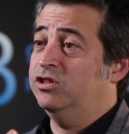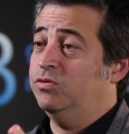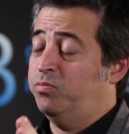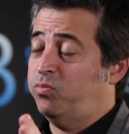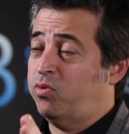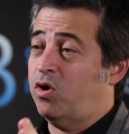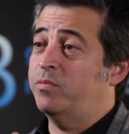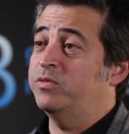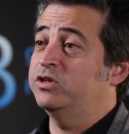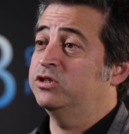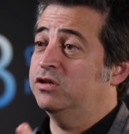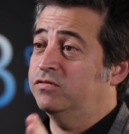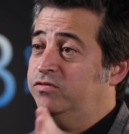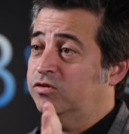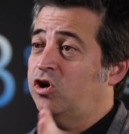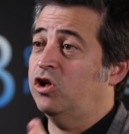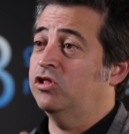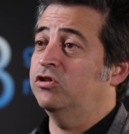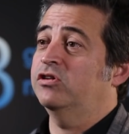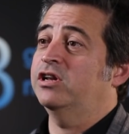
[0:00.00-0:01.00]
the promise of
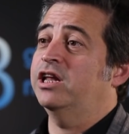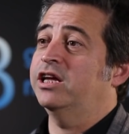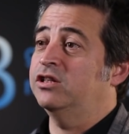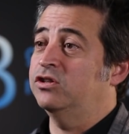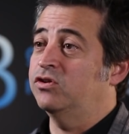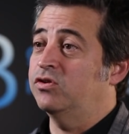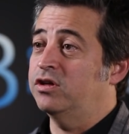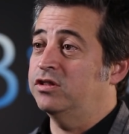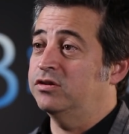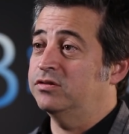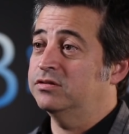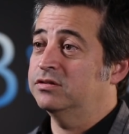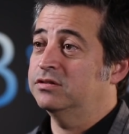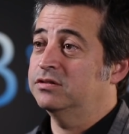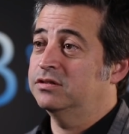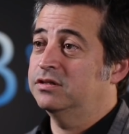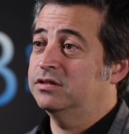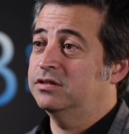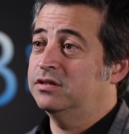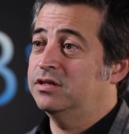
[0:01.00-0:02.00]
color like no other.
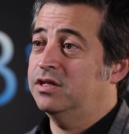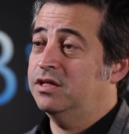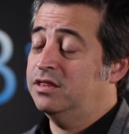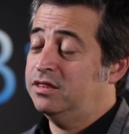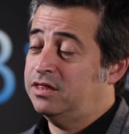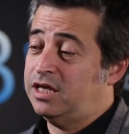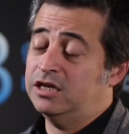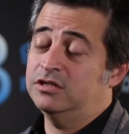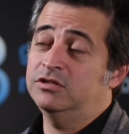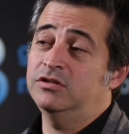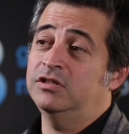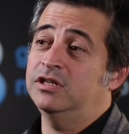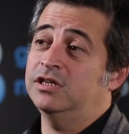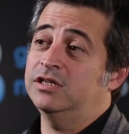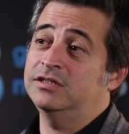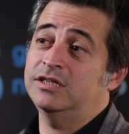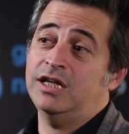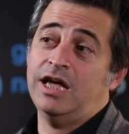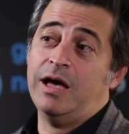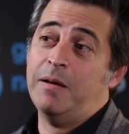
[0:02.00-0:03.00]
Thanks to
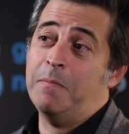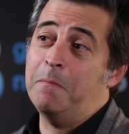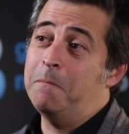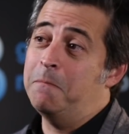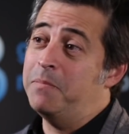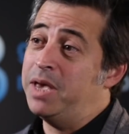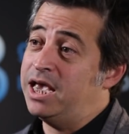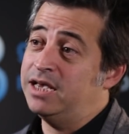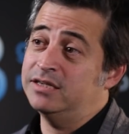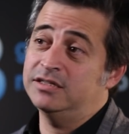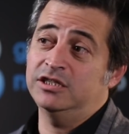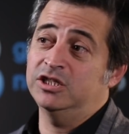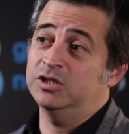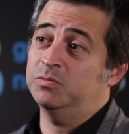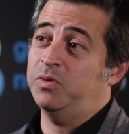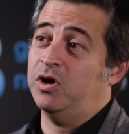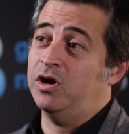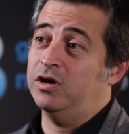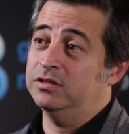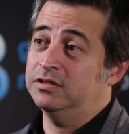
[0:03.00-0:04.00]
this amazing
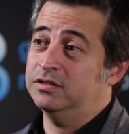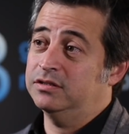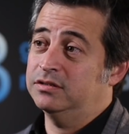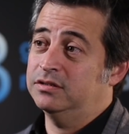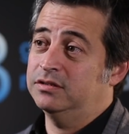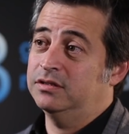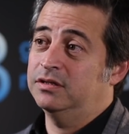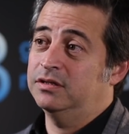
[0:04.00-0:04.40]
spot